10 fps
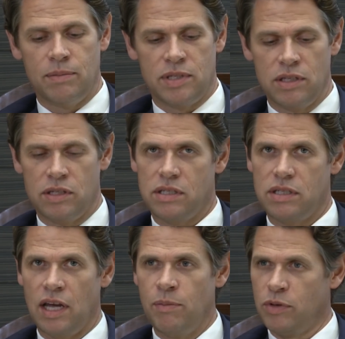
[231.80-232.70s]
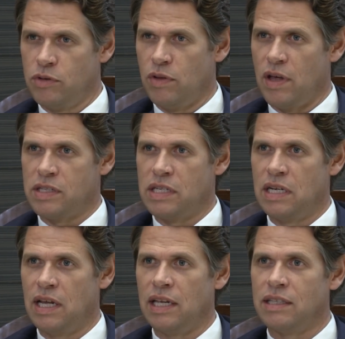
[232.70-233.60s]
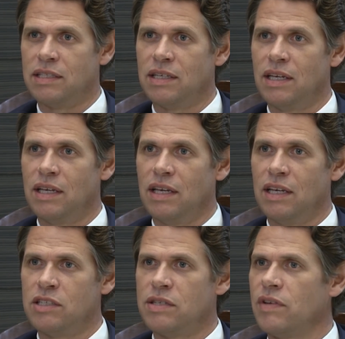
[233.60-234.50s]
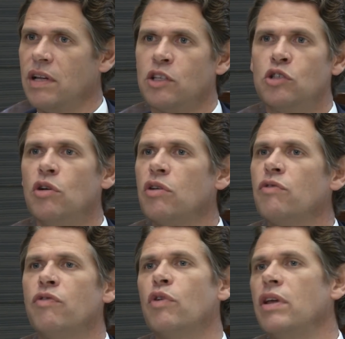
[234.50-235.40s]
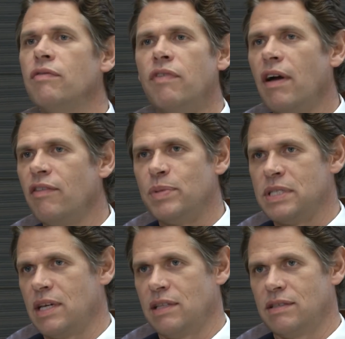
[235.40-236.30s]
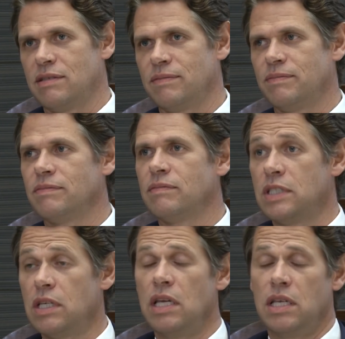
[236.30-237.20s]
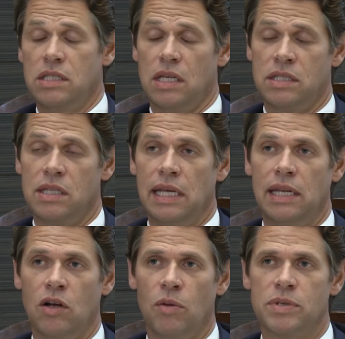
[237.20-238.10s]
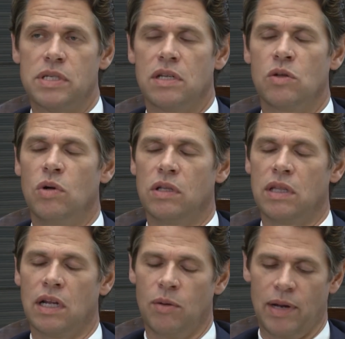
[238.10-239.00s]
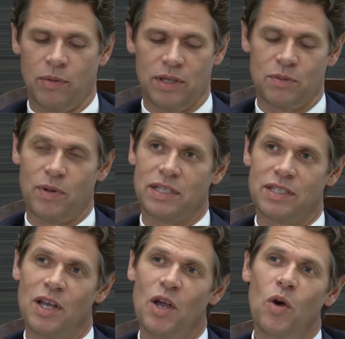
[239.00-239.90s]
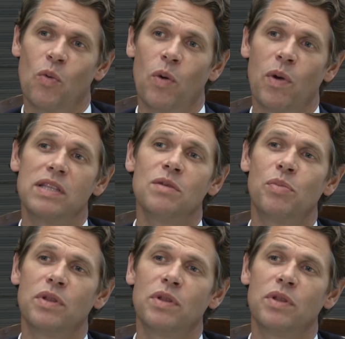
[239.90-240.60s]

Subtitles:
since April 2008, is something like 245%. So it's the leading composite in the world in the global equity space. We went and